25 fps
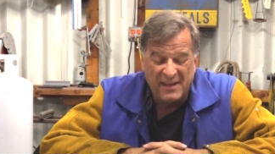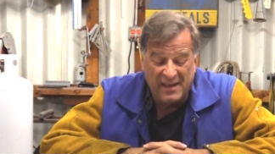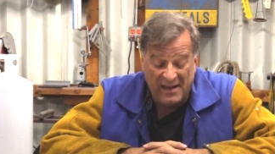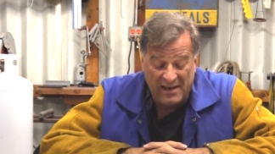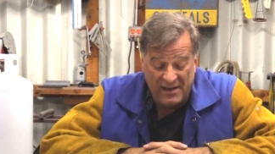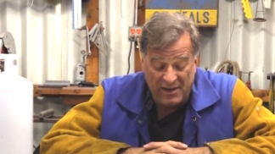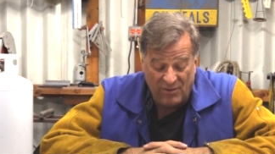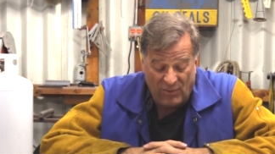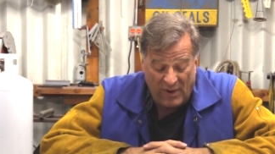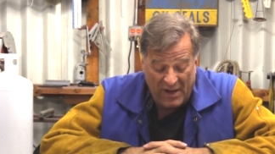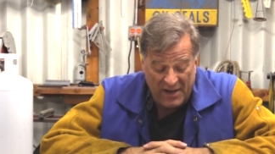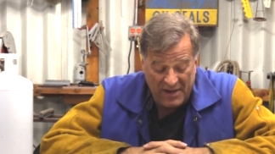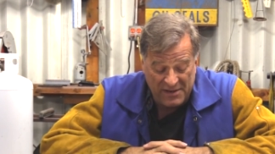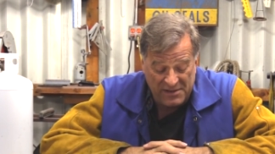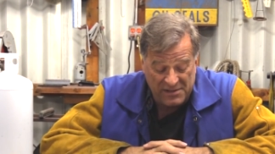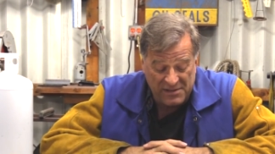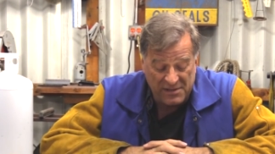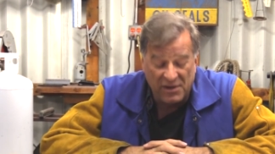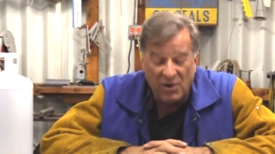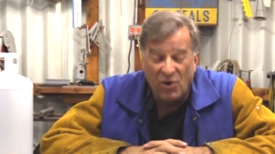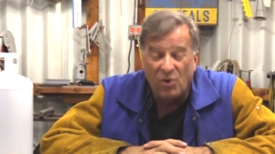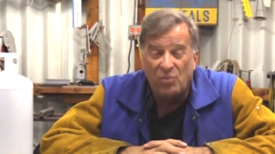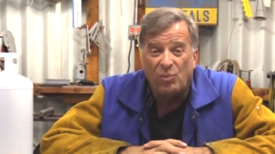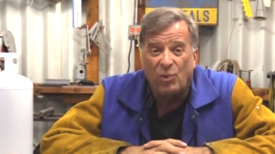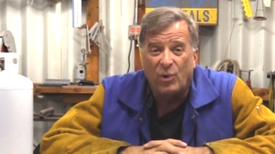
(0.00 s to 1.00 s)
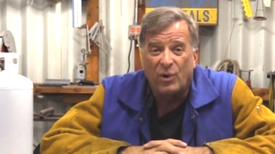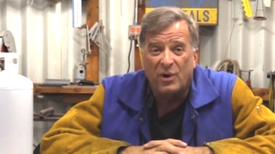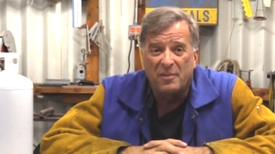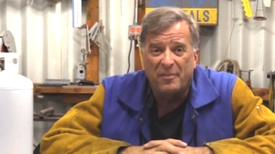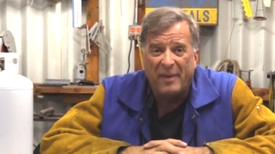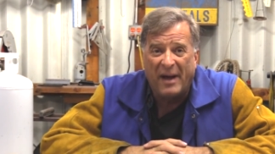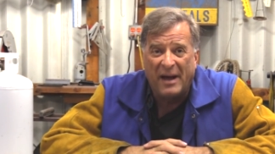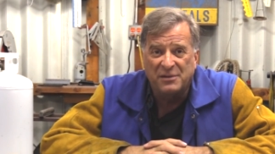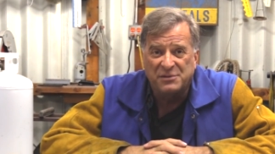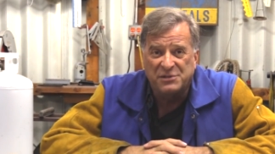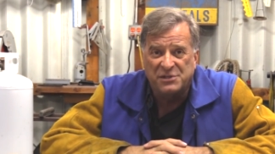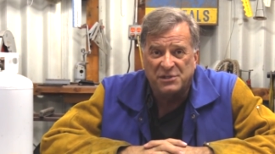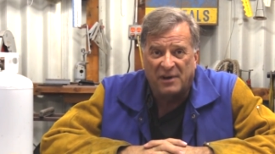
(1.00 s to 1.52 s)
and he wanted to know more
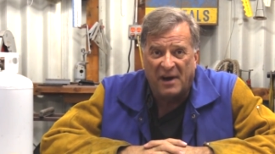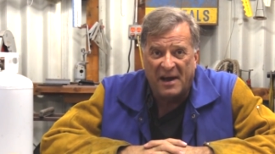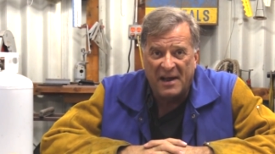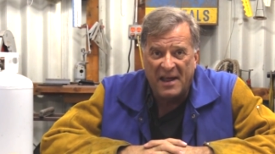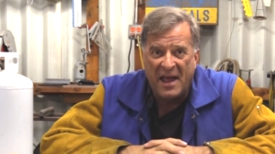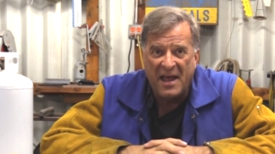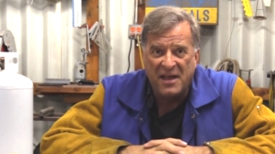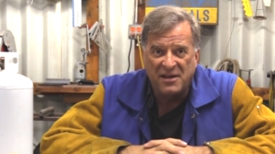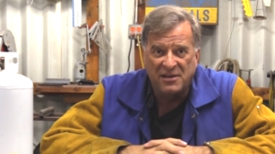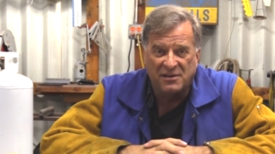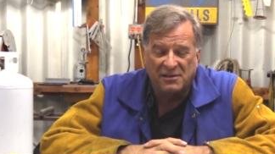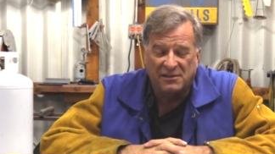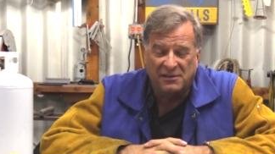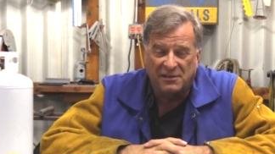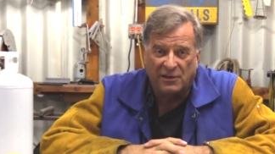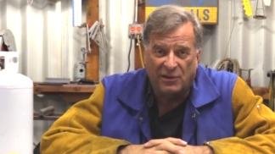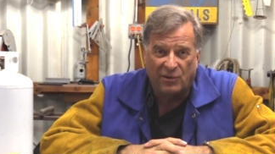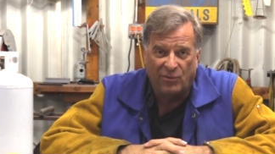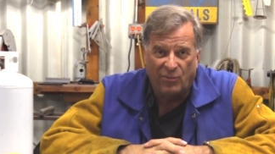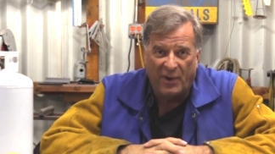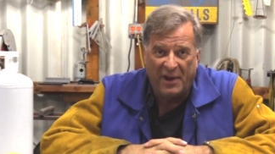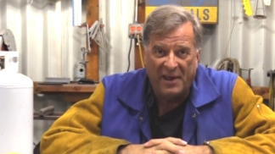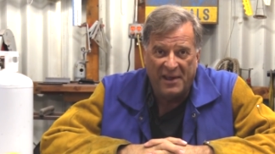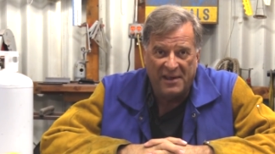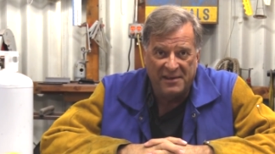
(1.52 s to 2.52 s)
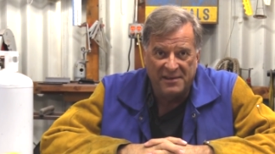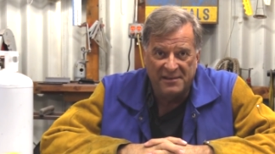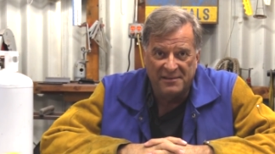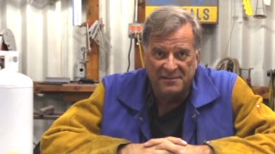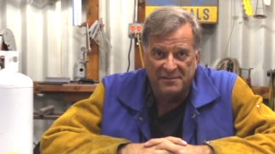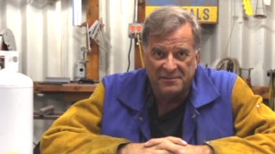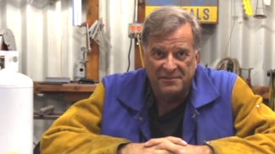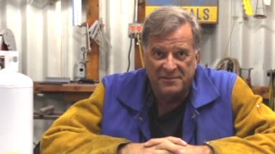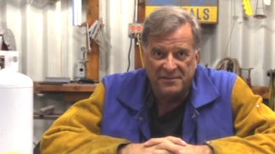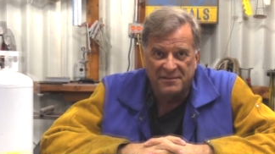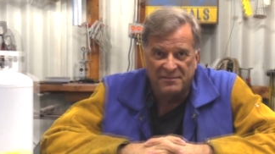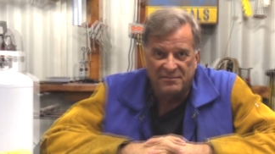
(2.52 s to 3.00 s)
about triangular wave.